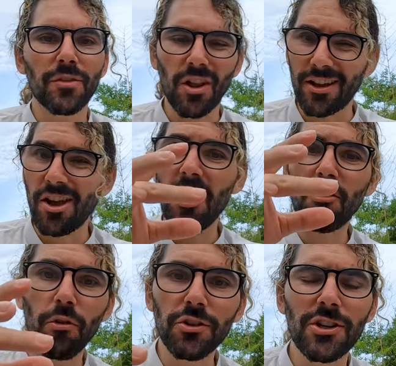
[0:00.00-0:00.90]
like
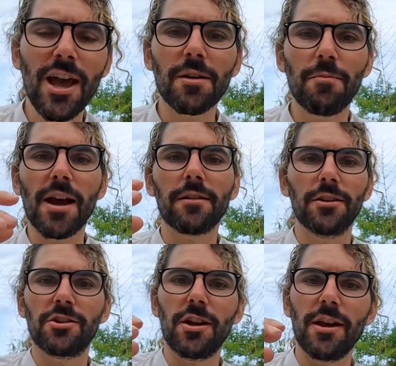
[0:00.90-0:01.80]
cake roll snack back
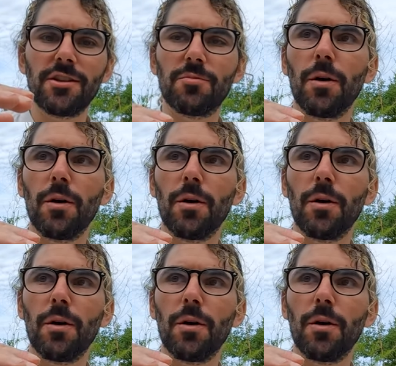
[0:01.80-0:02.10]
in the States,